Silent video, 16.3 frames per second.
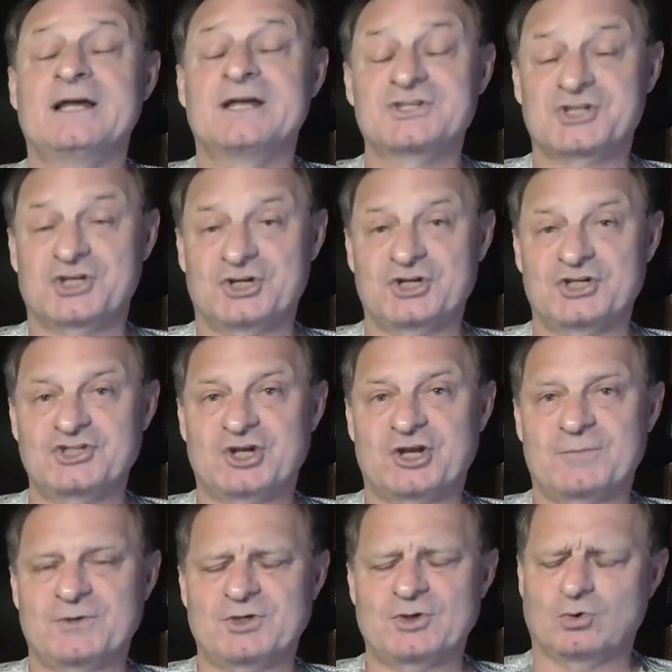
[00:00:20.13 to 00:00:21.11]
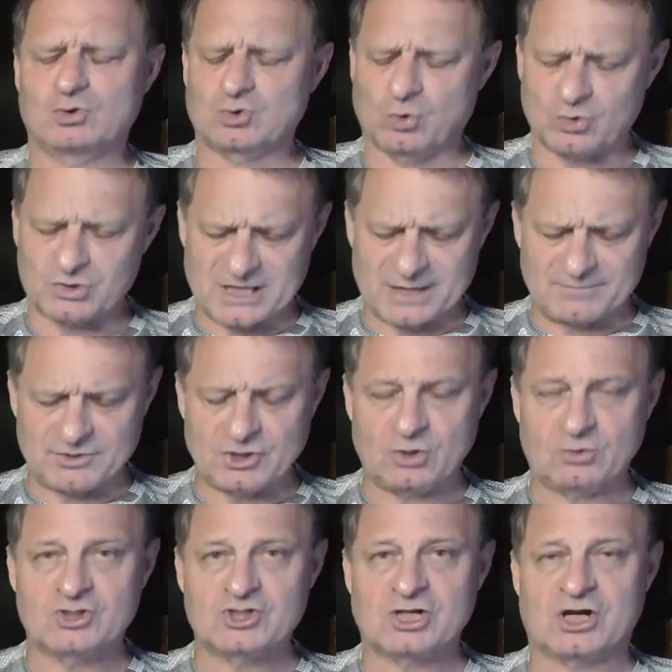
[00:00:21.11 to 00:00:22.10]
it's going to turn up at your doorstep,
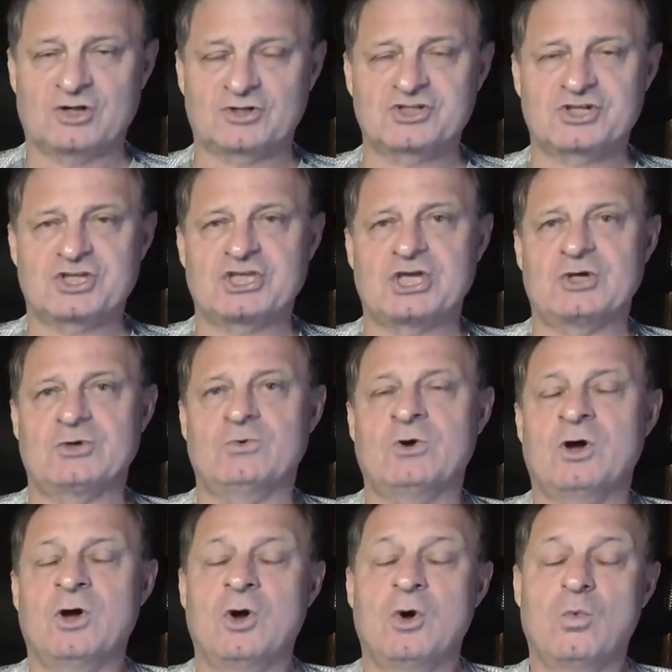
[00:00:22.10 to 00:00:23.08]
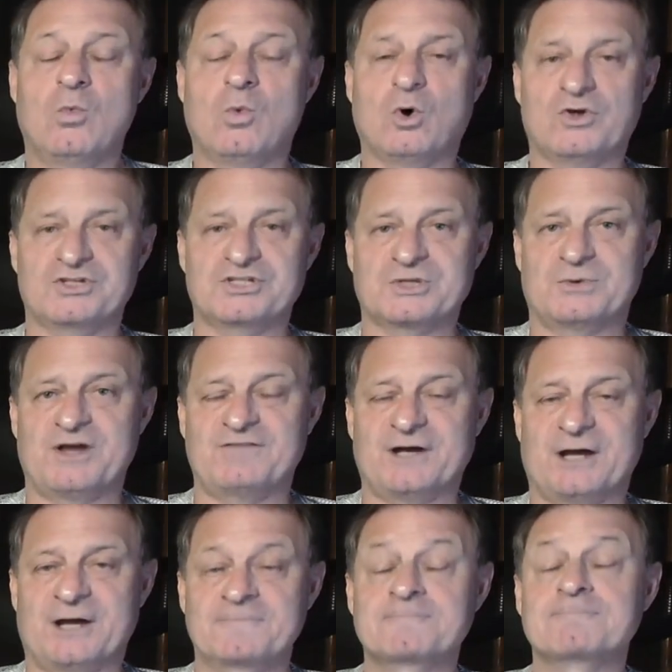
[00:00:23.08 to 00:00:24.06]
no charge to you
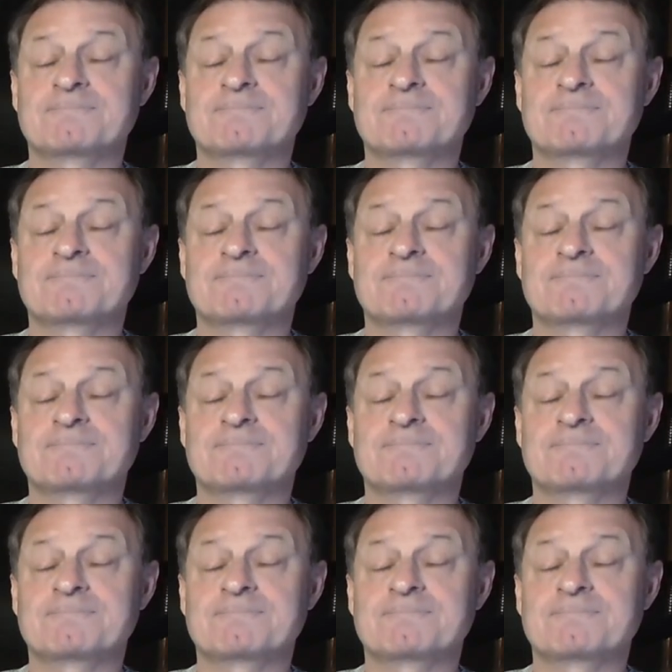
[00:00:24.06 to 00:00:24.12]
whatsoever.